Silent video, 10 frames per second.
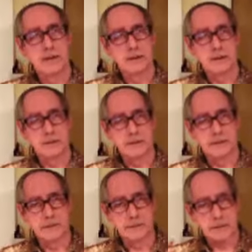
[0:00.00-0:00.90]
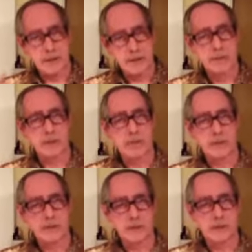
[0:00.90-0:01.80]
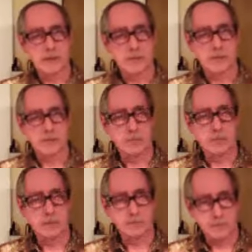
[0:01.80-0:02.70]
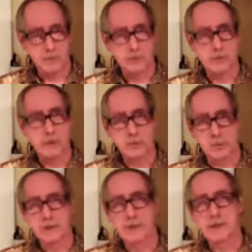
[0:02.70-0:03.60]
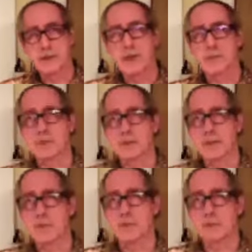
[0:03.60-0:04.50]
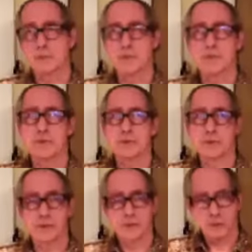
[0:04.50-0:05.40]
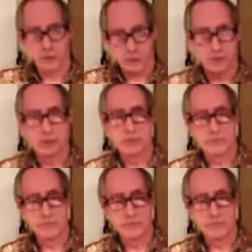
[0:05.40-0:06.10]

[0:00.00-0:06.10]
in the tapping of that top is very much what that top is capable of giving you strung up,